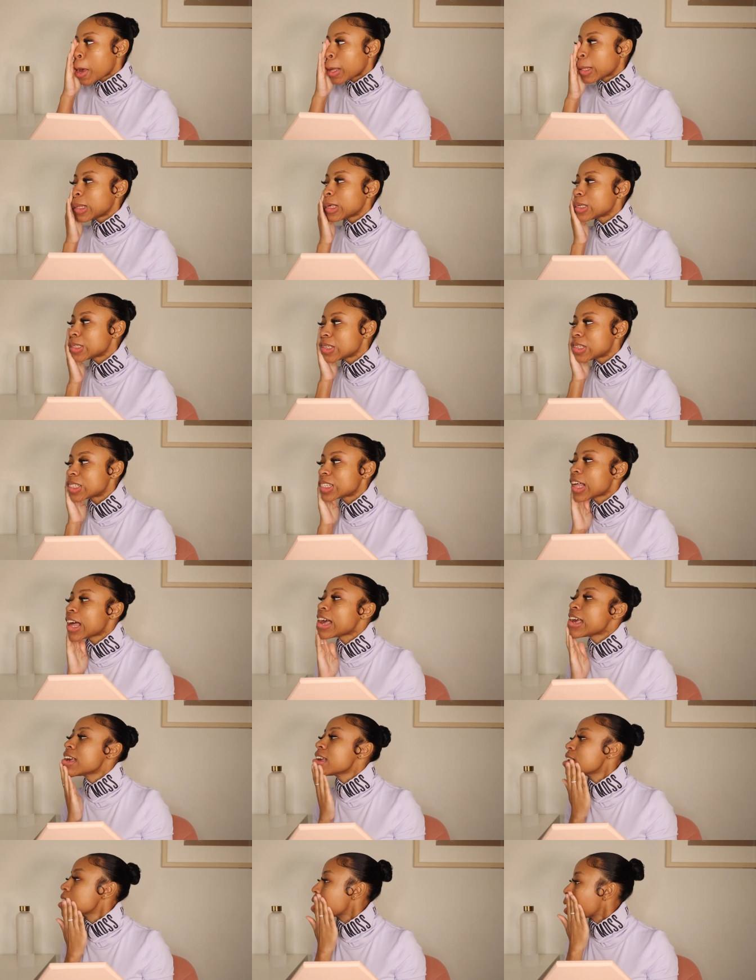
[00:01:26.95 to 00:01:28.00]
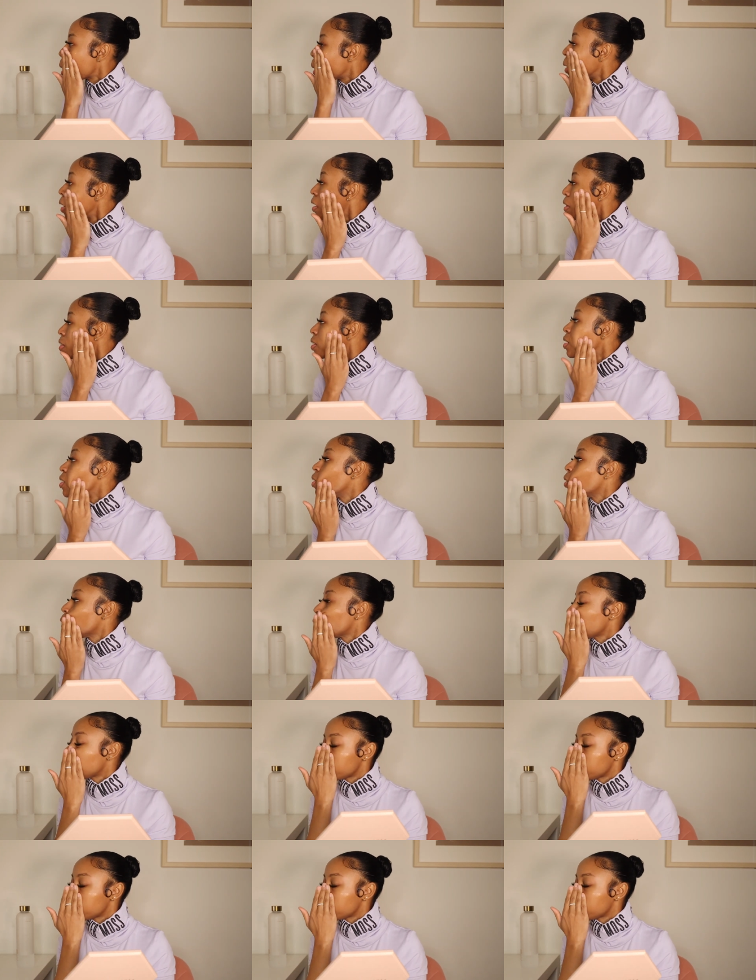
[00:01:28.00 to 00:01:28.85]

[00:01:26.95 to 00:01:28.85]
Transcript: this is like nothing new.